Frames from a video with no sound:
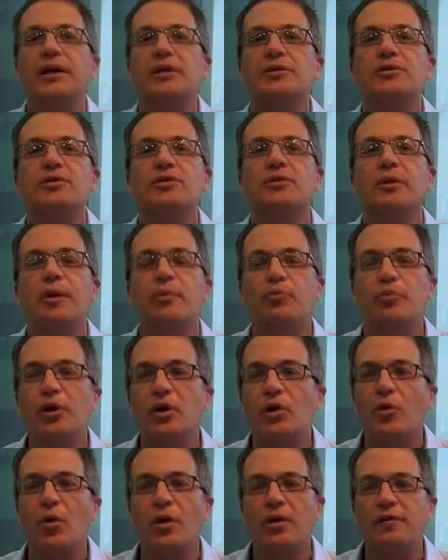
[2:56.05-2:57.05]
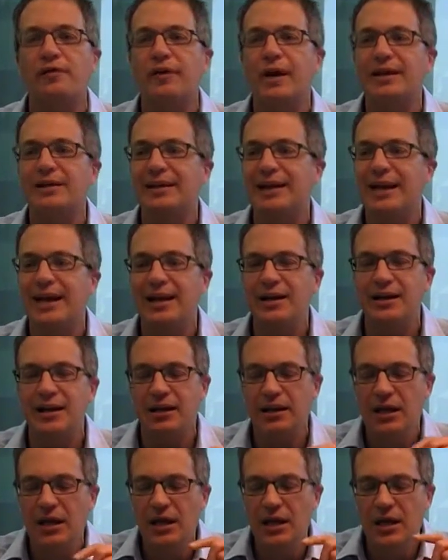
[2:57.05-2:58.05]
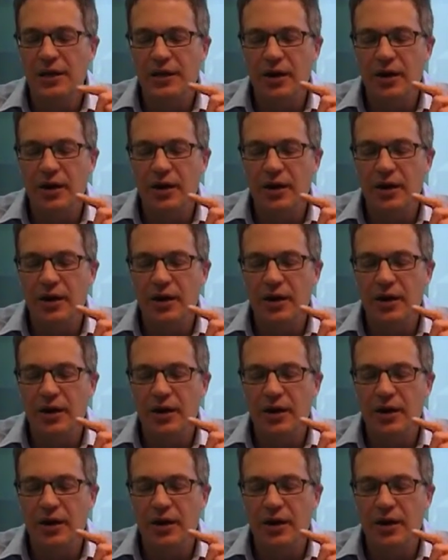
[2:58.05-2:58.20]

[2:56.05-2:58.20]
into a pre-qualified candidate